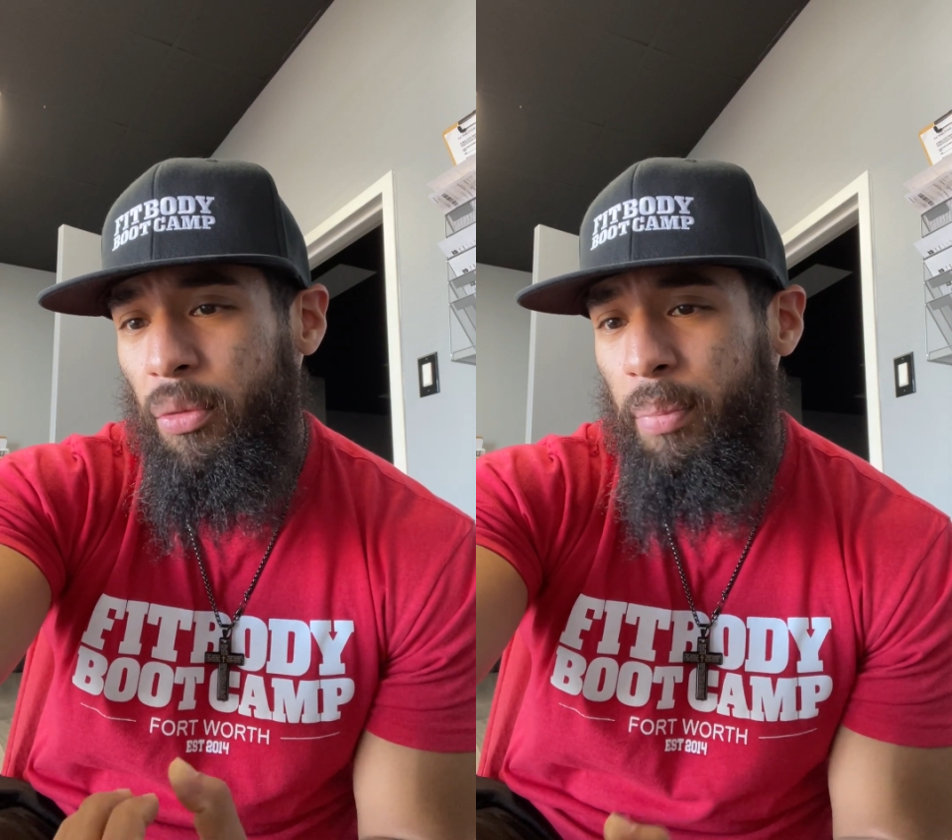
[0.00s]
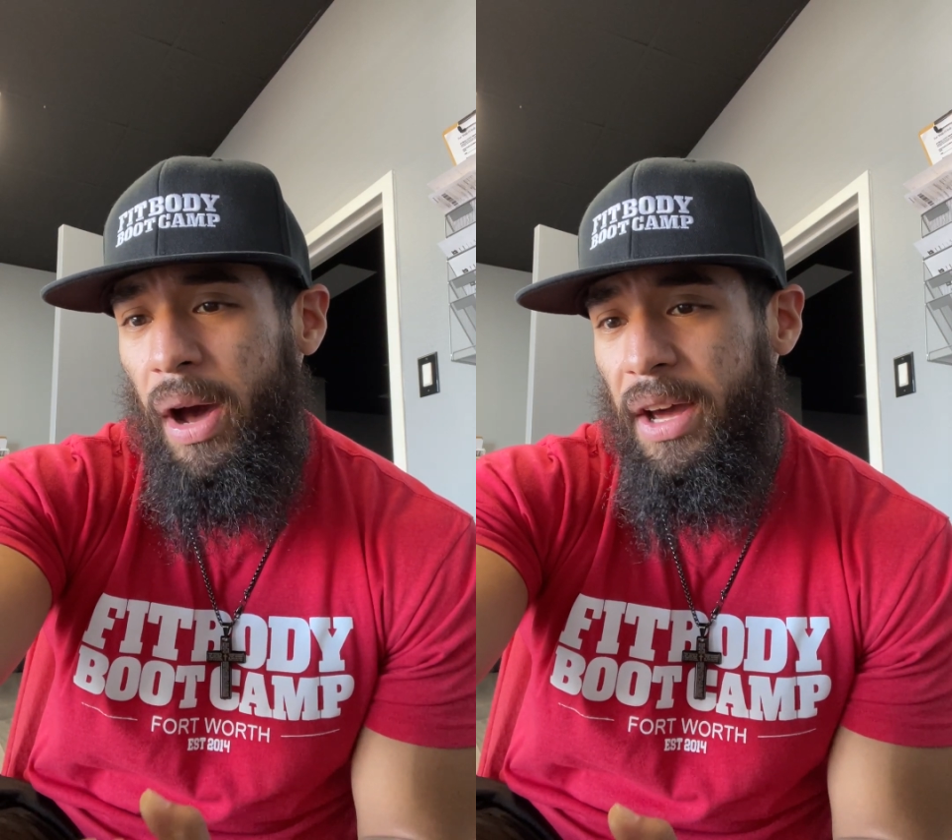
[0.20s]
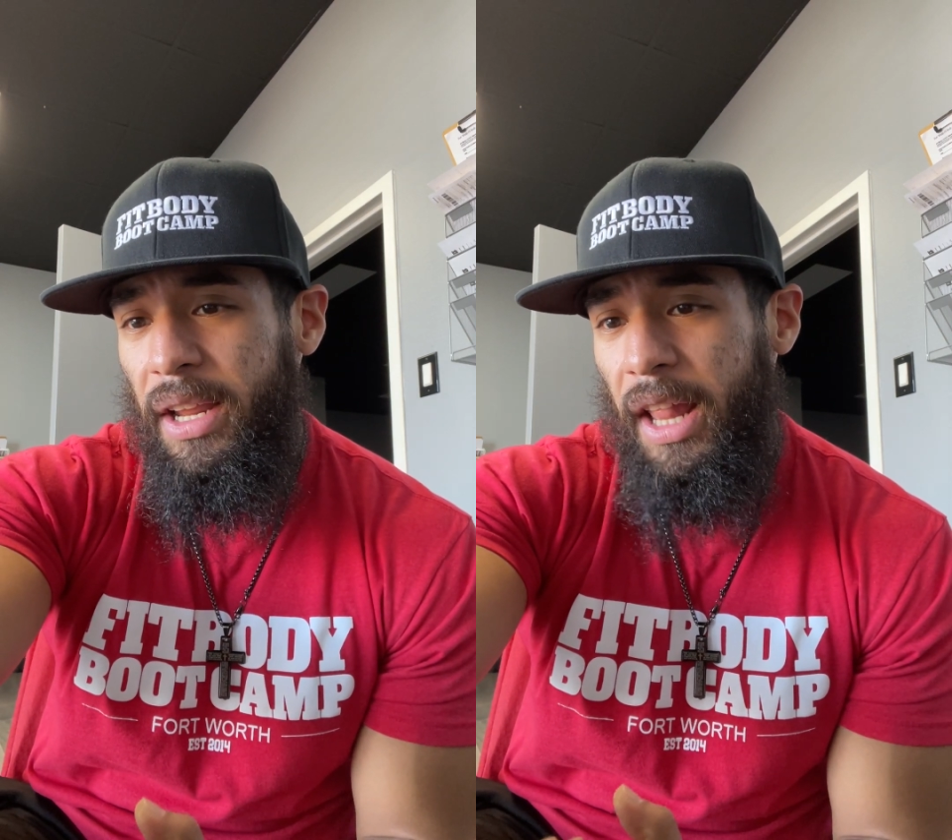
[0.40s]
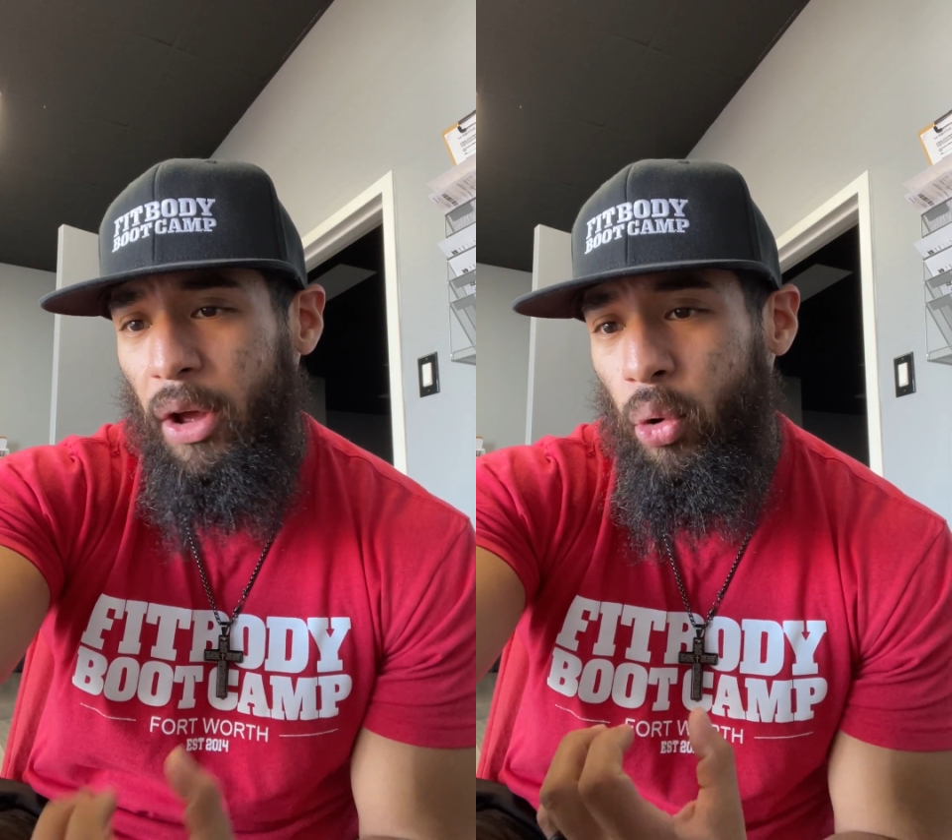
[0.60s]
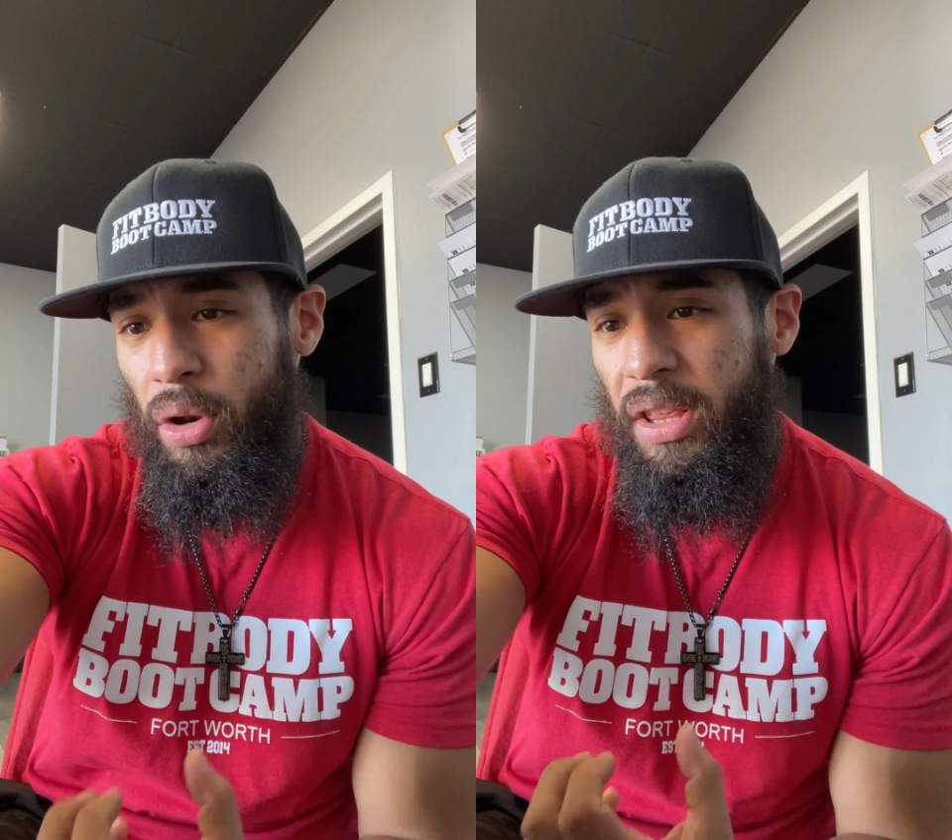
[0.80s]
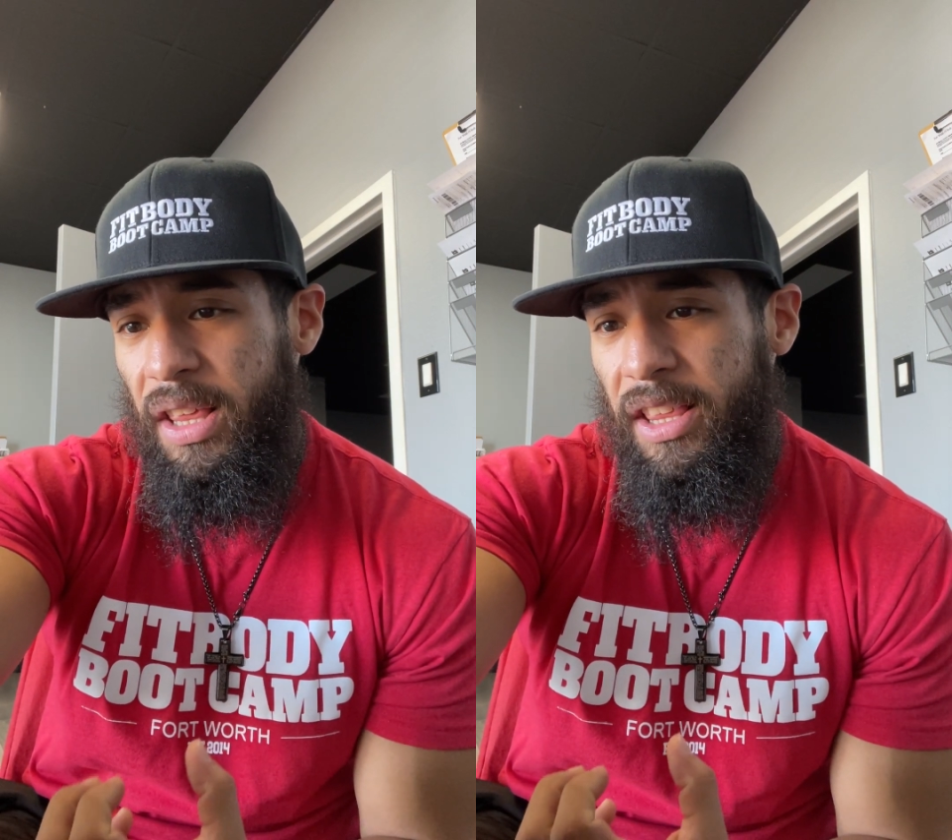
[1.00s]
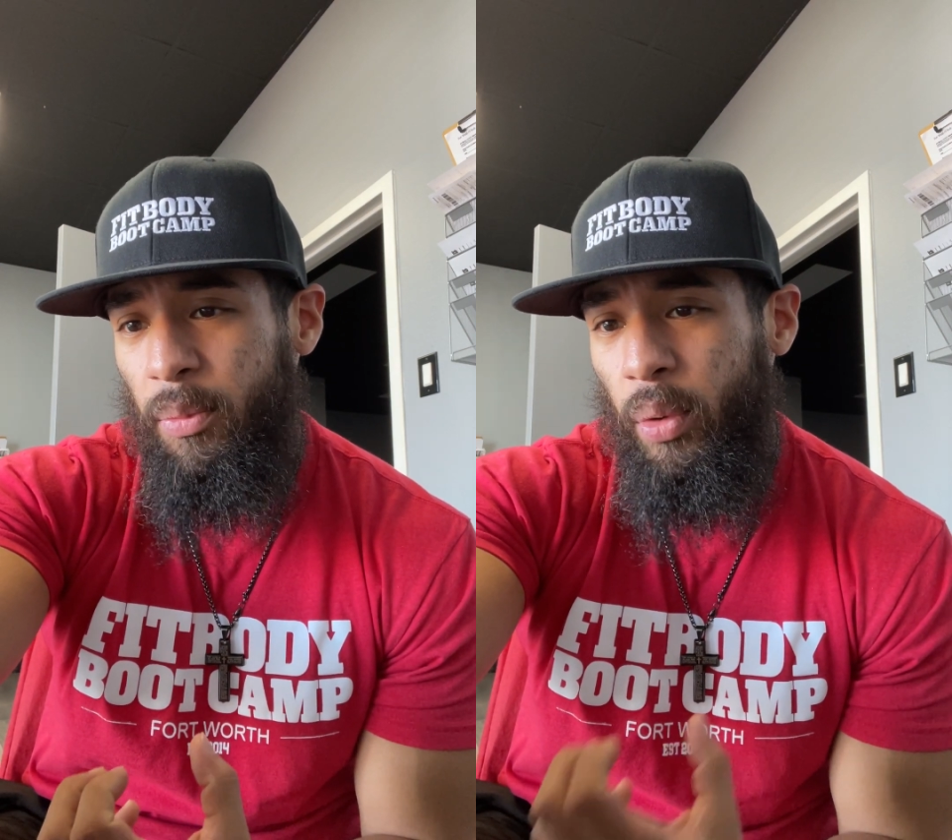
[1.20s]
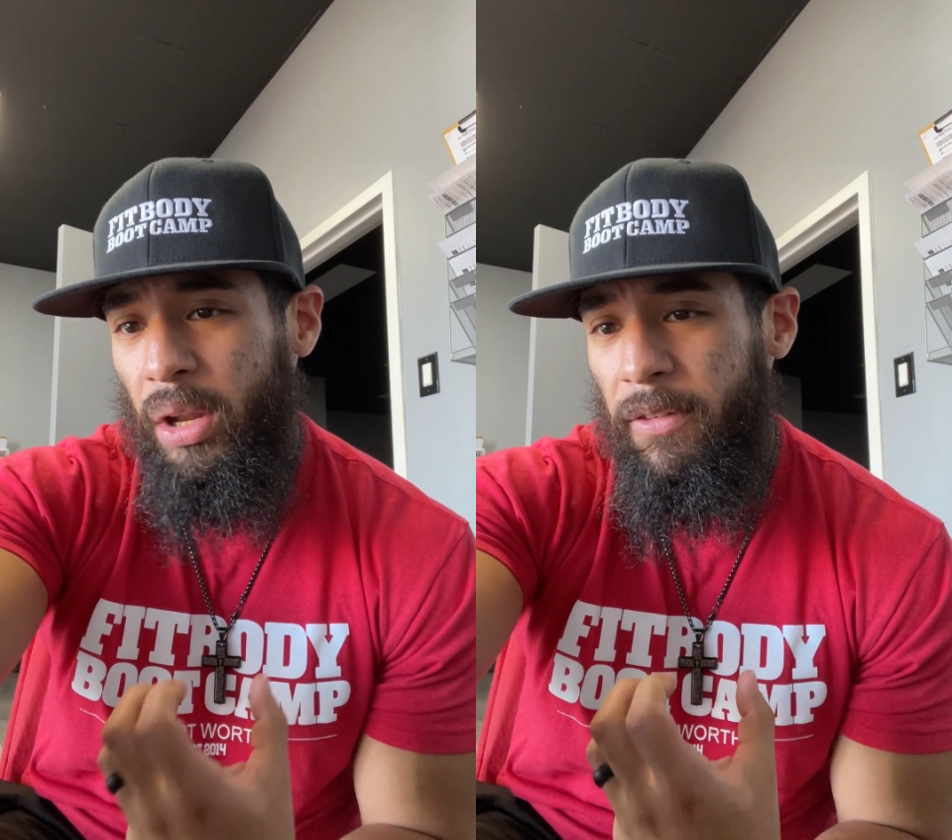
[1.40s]
your body, that cooling
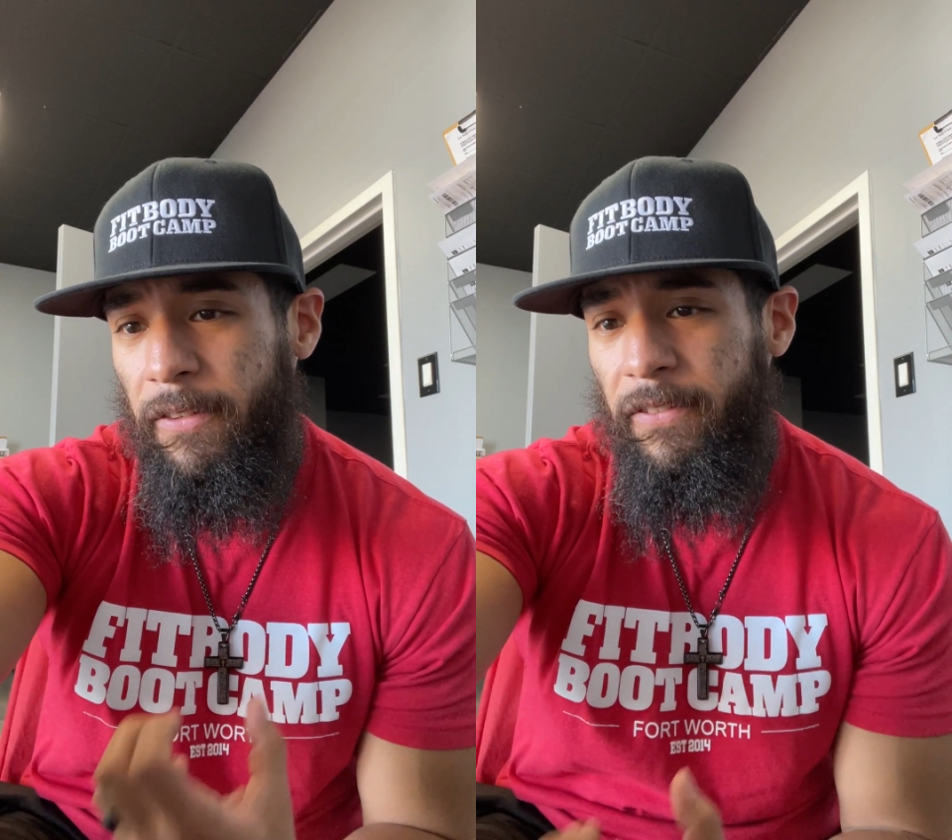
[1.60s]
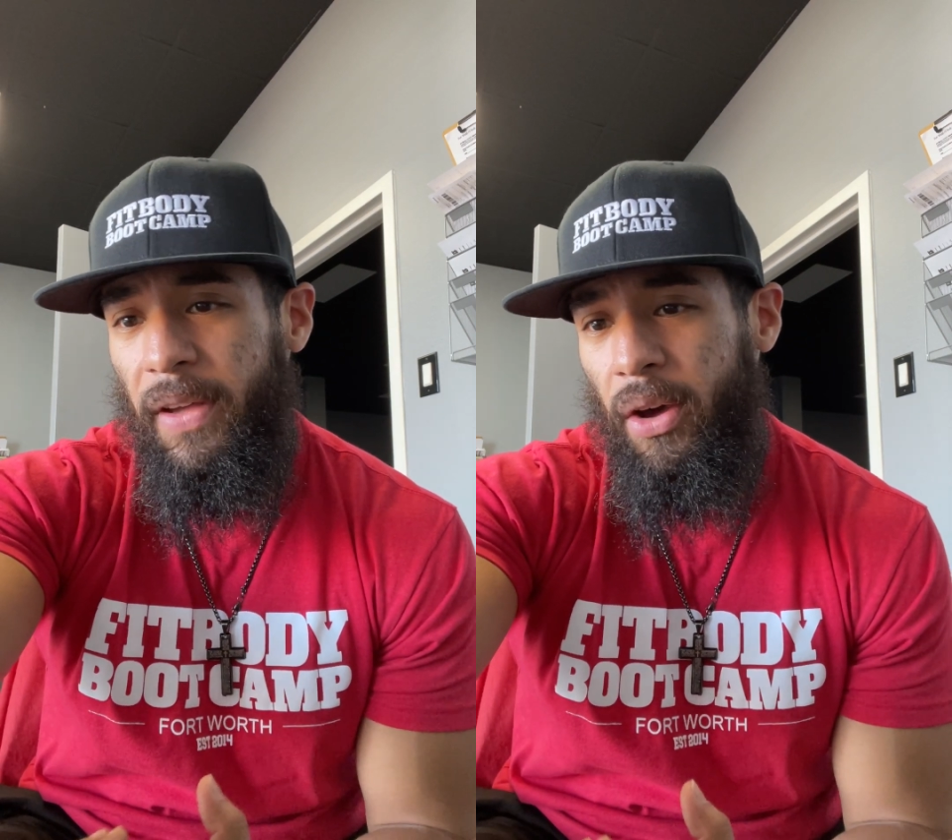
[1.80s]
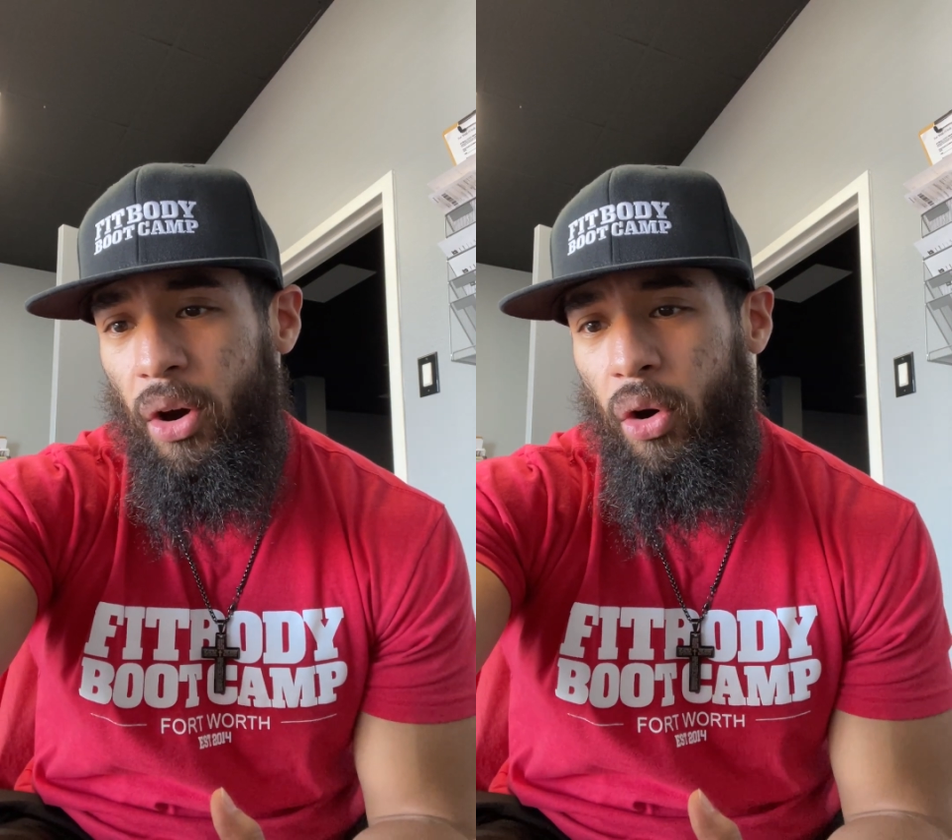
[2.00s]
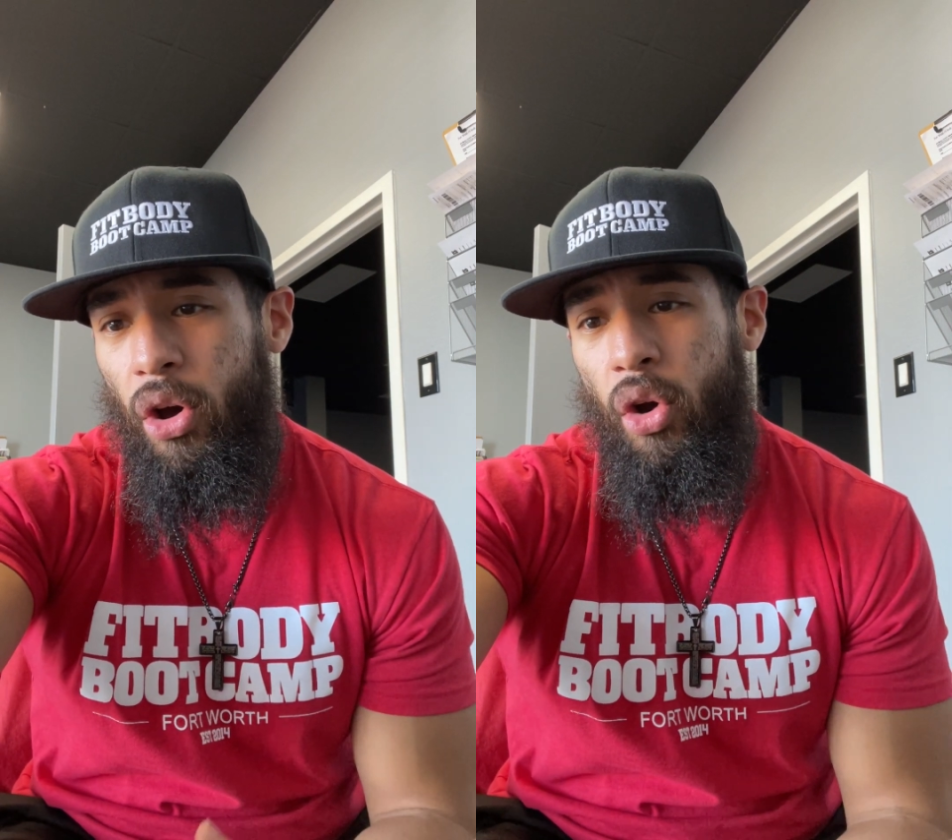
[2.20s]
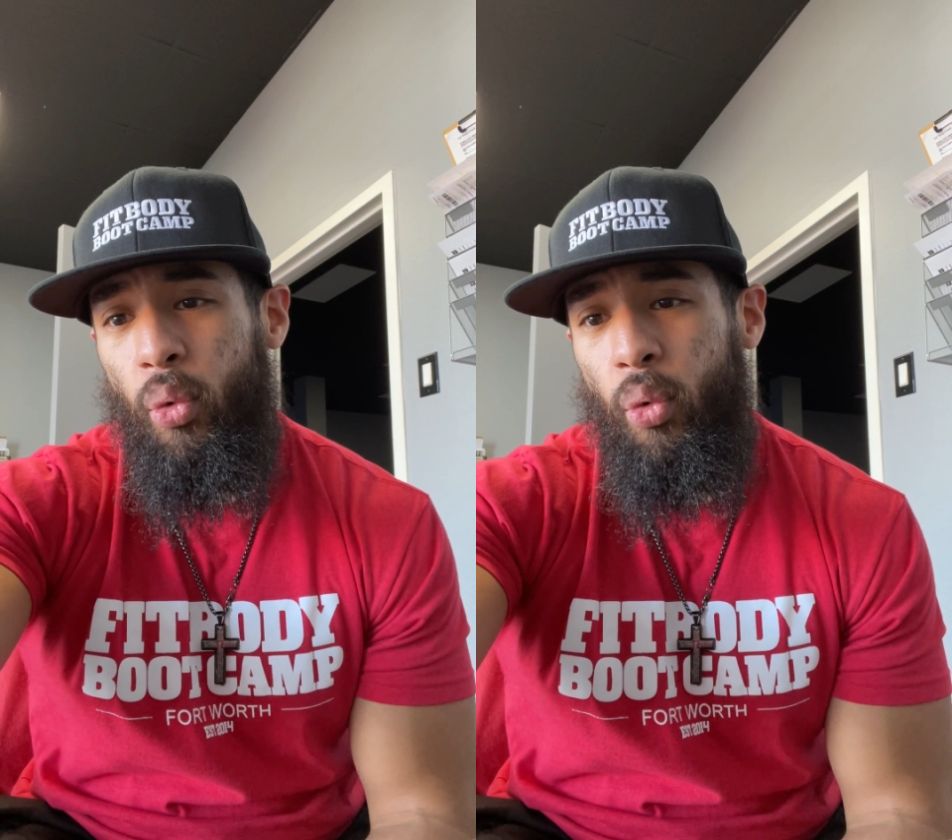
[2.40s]
system can fail,